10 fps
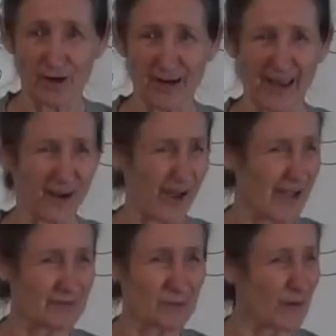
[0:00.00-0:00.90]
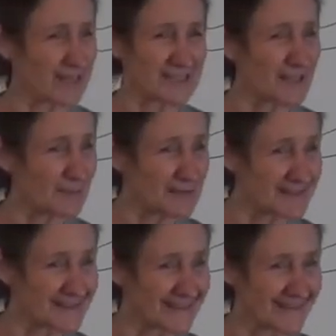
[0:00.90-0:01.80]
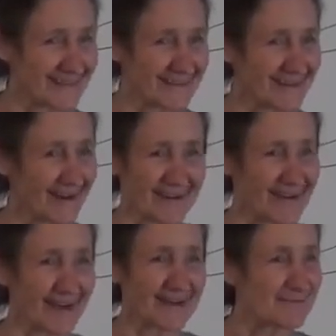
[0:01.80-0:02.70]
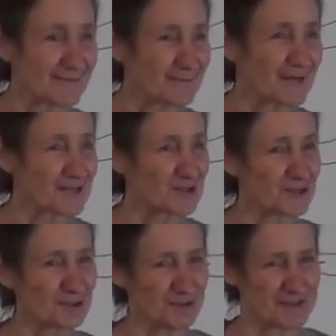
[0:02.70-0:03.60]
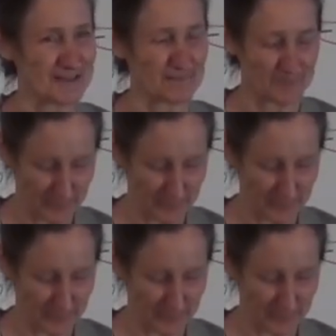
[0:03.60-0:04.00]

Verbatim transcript: on, and I have to wear slippers. I can't even wear shoes.